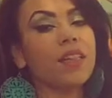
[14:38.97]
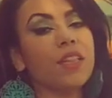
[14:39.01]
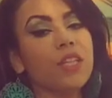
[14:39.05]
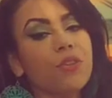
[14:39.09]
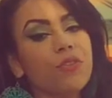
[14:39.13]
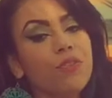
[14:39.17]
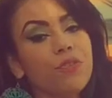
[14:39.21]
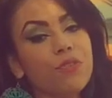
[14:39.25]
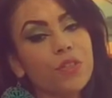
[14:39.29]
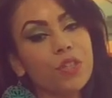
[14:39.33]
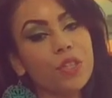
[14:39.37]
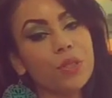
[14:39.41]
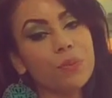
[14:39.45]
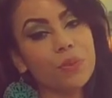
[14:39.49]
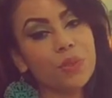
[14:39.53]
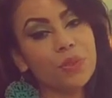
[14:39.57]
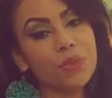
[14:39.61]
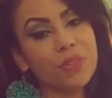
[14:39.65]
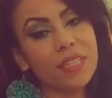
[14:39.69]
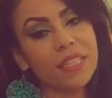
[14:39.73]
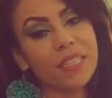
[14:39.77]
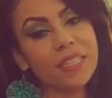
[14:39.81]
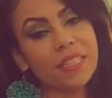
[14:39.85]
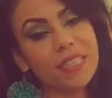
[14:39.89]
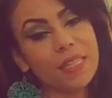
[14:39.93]
The full
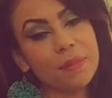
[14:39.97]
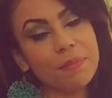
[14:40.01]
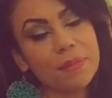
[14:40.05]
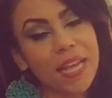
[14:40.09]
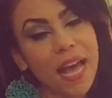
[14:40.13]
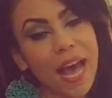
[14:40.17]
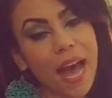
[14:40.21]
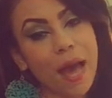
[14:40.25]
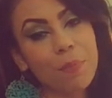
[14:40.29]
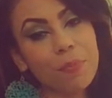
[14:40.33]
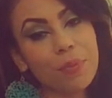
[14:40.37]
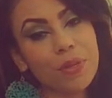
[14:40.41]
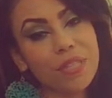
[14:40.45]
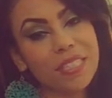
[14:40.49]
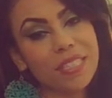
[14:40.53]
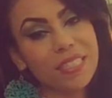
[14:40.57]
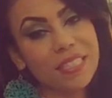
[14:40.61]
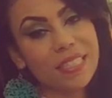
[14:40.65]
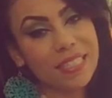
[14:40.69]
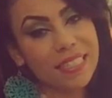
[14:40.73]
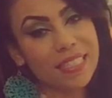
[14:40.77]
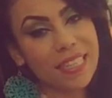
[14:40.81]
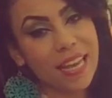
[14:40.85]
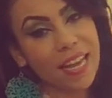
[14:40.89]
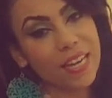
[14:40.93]
moon eclipse happens in
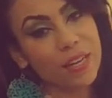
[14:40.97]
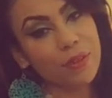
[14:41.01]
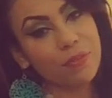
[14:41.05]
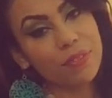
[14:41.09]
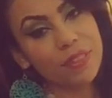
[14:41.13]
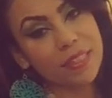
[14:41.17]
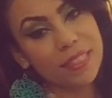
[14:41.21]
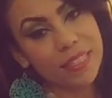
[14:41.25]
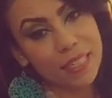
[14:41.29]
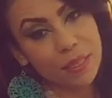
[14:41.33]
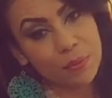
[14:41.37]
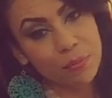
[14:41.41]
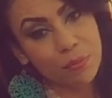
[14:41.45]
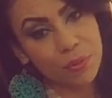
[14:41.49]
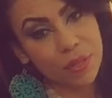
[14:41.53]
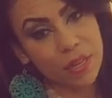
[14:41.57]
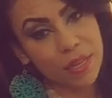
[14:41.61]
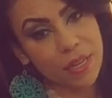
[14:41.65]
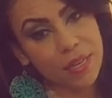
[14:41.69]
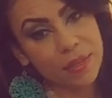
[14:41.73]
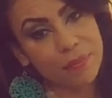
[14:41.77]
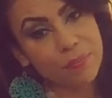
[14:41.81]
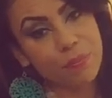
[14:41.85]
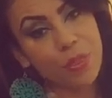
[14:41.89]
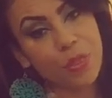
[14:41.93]
the sign of
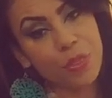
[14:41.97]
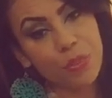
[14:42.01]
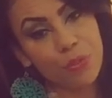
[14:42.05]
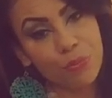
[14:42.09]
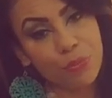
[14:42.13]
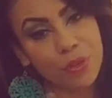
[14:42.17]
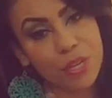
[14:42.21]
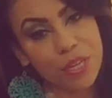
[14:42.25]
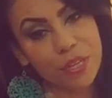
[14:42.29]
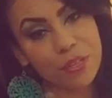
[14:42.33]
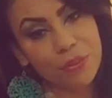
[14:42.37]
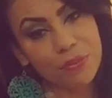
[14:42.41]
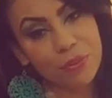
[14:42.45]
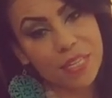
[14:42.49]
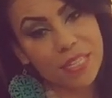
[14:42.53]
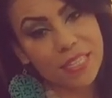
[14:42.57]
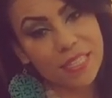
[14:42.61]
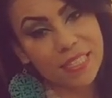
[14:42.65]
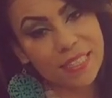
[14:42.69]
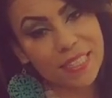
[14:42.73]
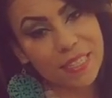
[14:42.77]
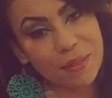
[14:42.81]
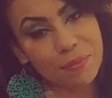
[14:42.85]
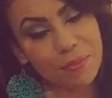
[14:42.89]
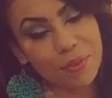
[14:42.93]
Libra, 3 degrees
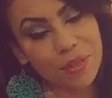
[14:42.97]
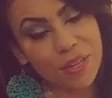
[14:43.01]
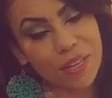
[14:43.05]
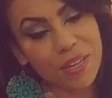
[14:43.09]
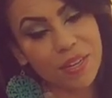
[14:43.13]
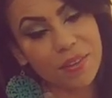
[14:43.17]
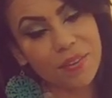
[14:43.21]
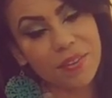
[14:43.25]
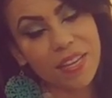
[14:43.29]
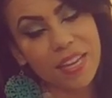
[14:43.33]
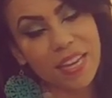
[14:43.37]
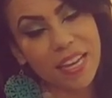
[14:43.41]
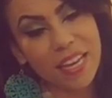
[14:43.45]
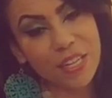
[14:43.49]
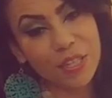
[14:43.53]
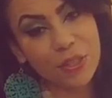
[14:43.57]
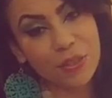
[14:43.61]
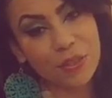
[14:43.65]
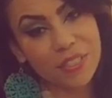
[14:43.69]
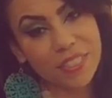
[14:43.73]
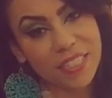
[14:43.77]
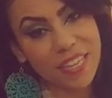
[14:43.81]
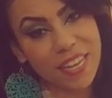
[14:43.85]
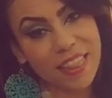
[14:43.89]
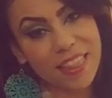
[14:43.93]
Libra in
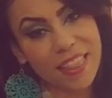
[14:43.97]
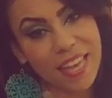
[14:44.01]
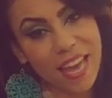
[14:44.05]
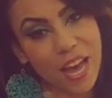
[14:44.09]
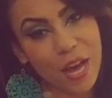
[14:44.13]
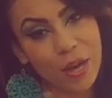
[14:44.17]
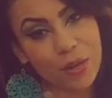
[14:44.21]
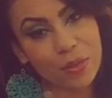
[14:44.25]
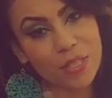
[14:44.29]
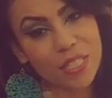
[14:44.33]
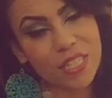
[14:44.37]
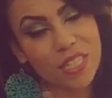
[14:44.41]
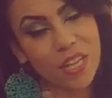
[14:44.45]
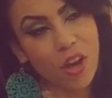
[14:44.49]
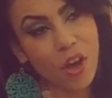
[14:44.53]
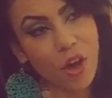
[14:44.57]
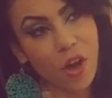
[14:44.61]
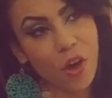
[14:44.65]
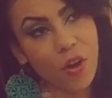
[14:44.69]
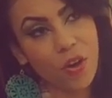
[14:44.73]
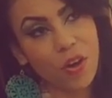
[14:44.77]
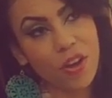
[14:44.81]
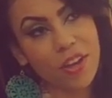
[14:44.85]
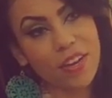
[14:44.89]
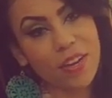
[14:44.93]
your 10th house
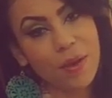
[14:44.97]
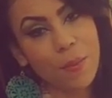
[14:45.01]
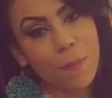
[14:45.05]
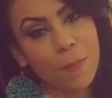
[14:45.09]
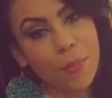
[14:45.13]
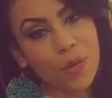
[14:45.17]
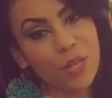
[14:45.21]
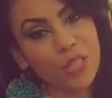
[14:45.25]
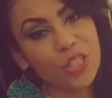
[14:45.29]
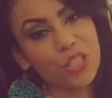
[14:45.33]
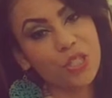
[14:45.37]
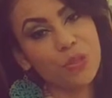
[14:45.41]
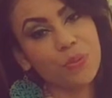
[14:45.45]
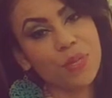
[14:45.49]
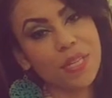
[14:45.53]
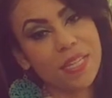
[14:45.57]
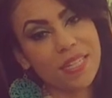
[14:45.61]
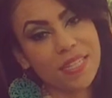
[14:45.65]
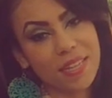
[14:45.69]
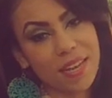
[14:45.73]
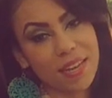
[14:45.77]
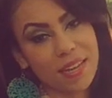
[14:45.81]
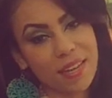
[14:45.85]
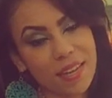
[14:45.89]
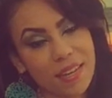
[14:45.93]
on March
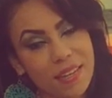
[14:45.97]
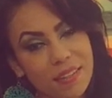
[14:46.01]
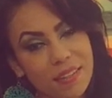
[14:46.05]
22nd.